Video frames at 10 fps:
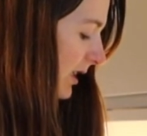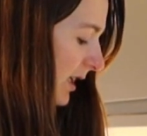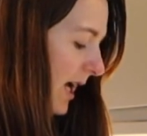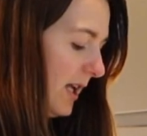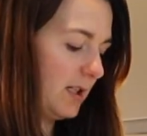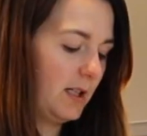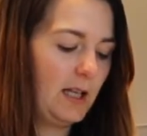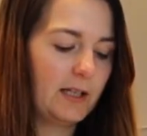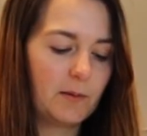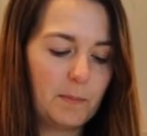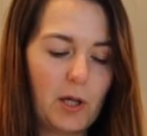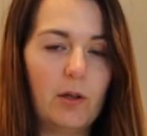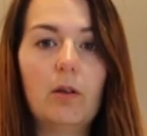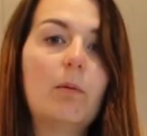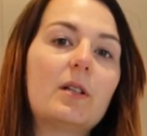need to get a little
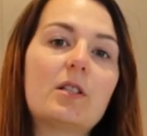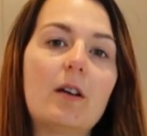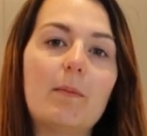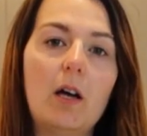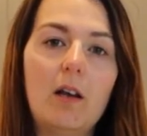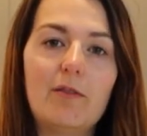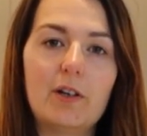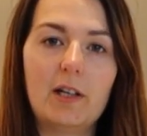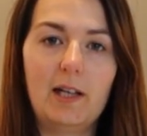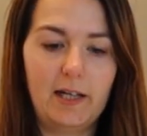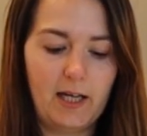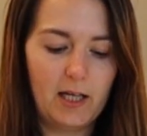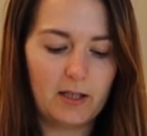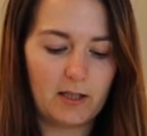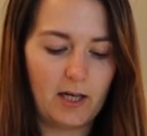bowl with some olive oil in
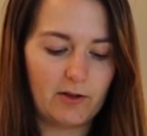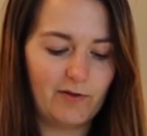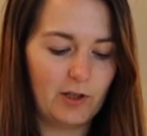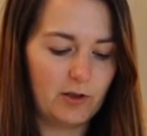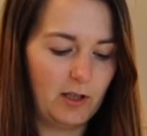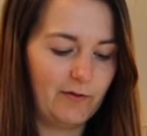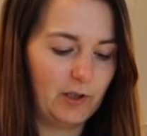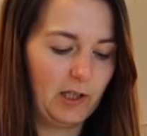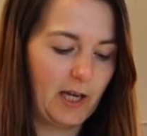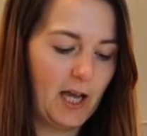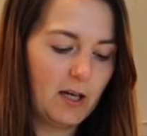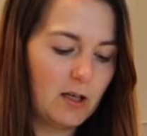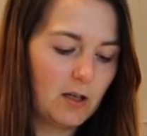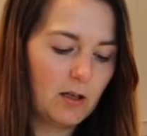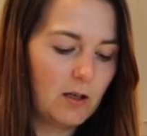it, extra virgin olive oil again.
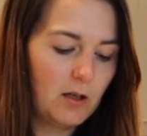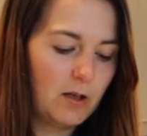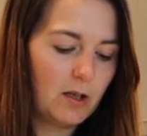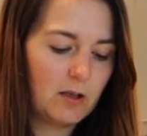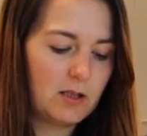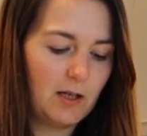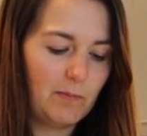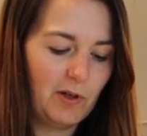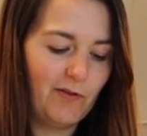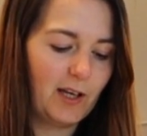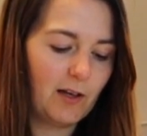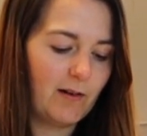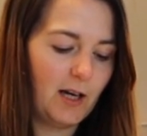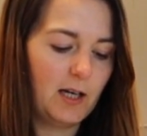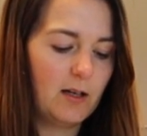Dip your finger
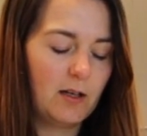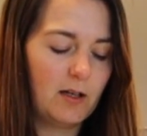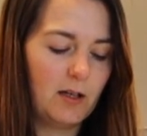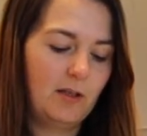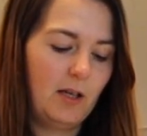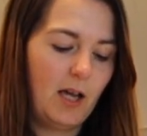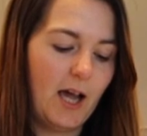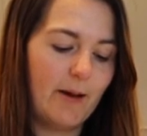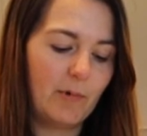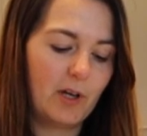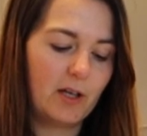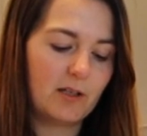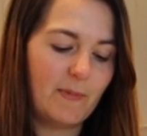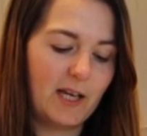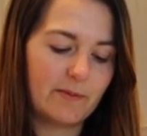in and we're going
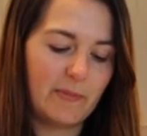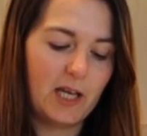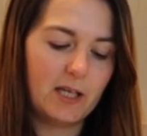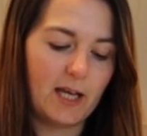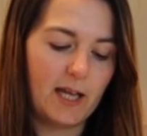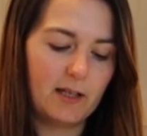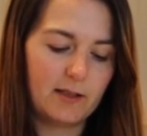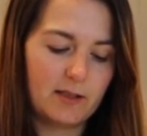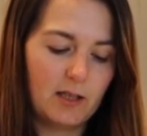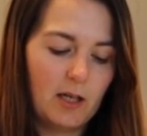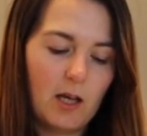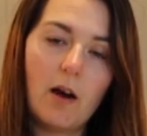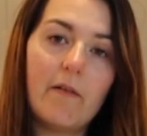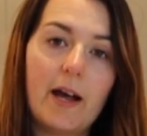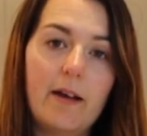to make some indents
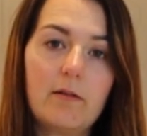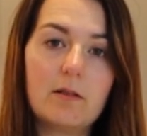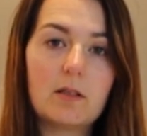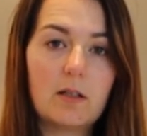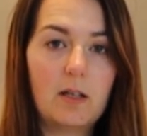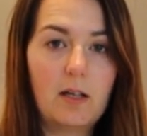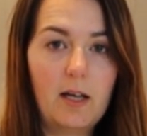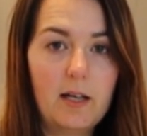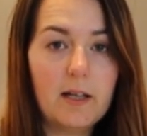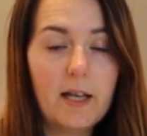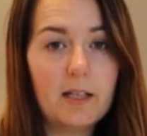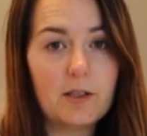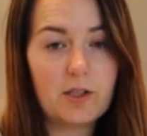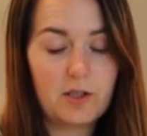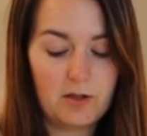around an
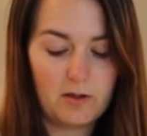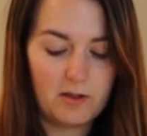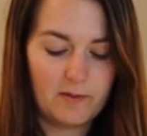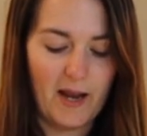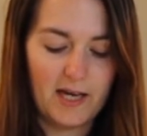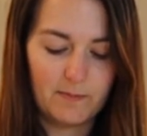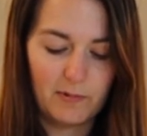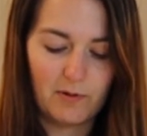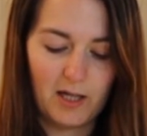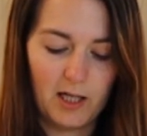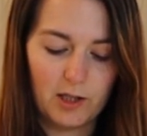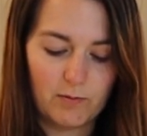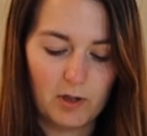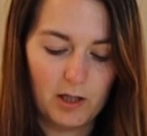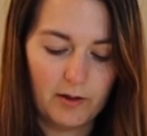inch space between each
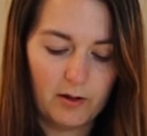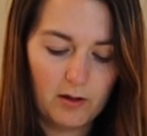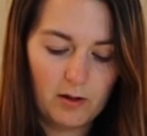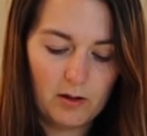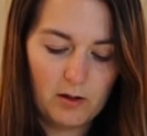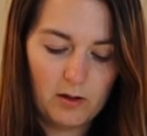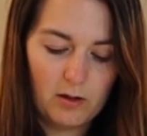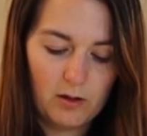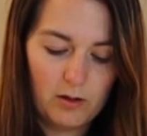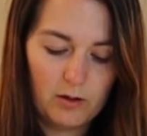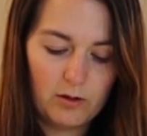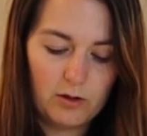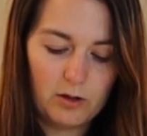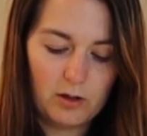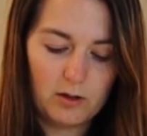one,
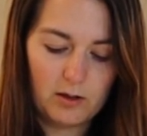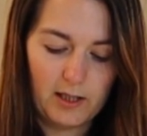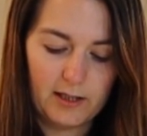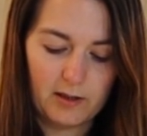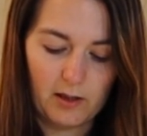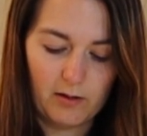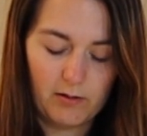just like so.